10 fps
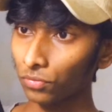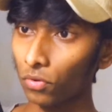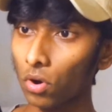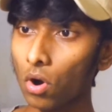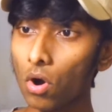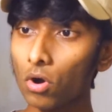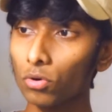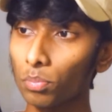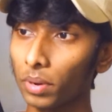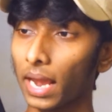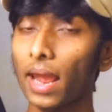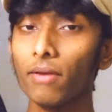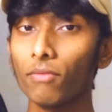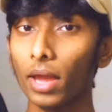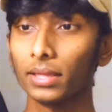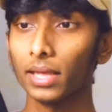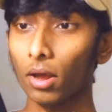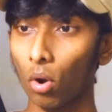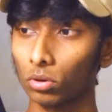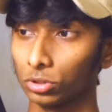So for her to behave like
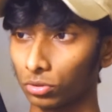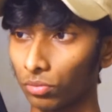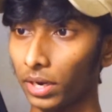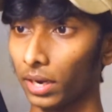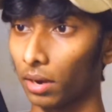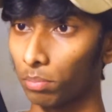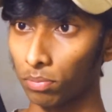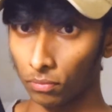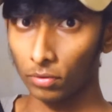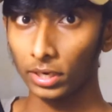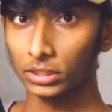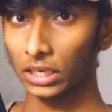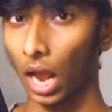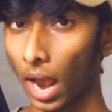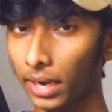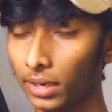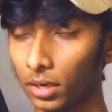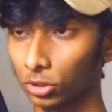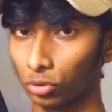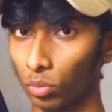that on screen and preach
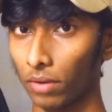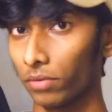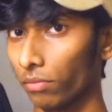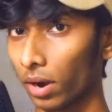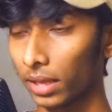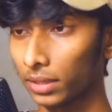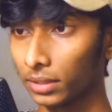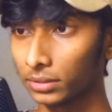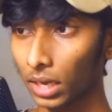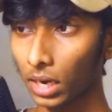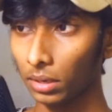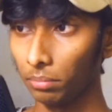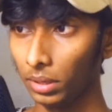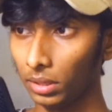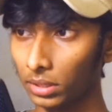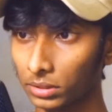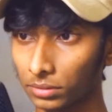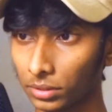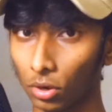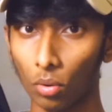kindness to everyone and then suddenly be
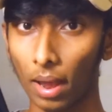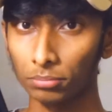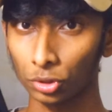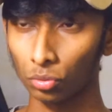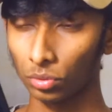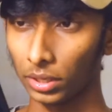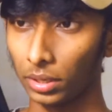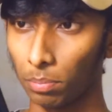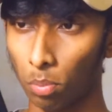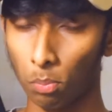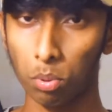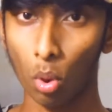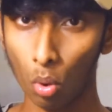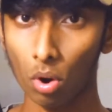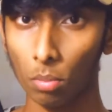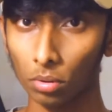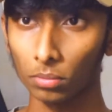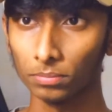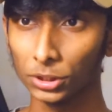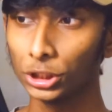this, absolutely
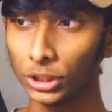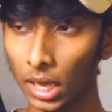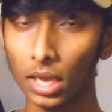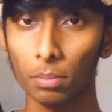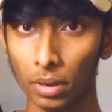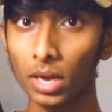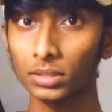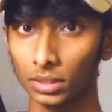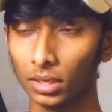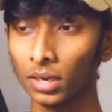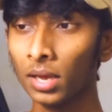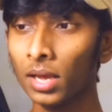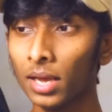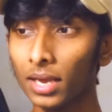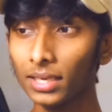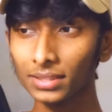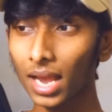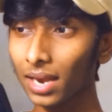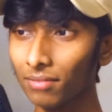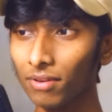deplorable, shitty person is
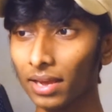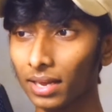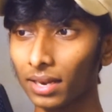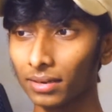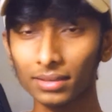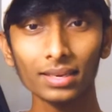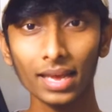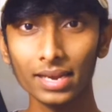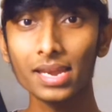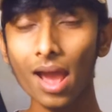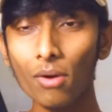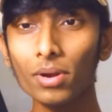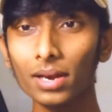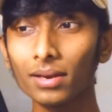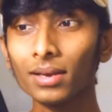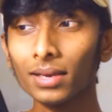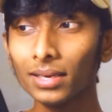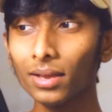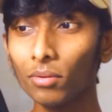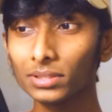kind of like a letdown, and
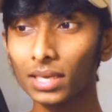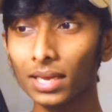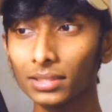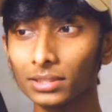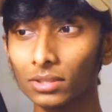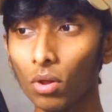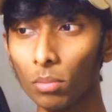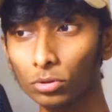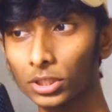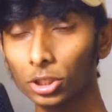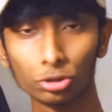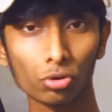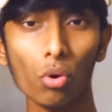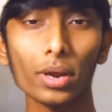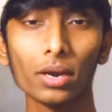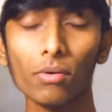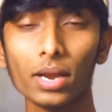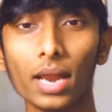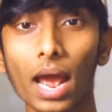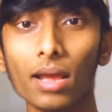it's almost destroying her
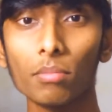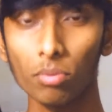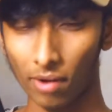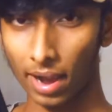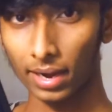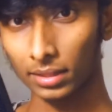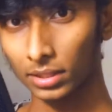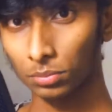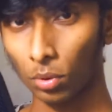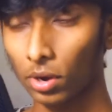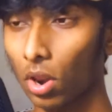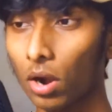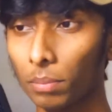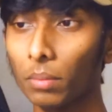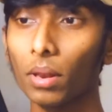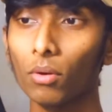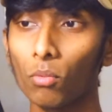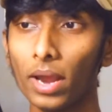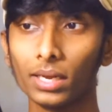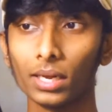entire brand at this point. A lot of people are
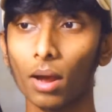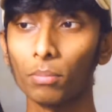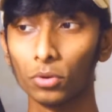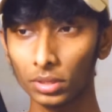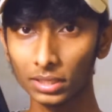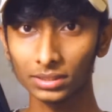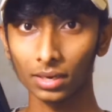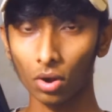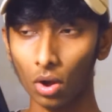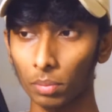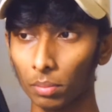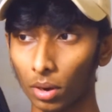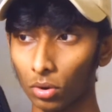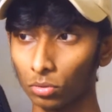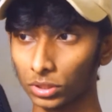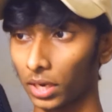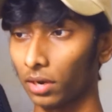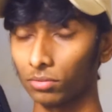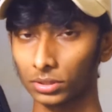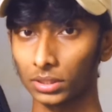waking up to this, and a lot of people are losing
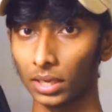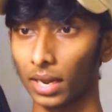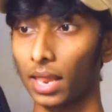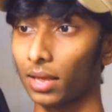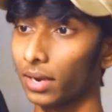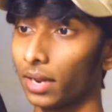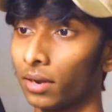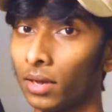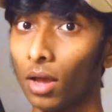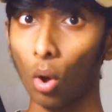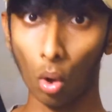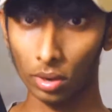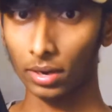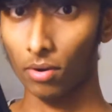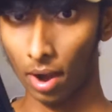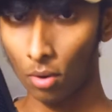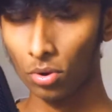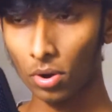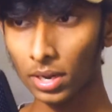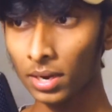interest in Ellen and calling her
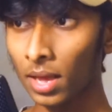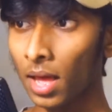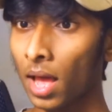out on it.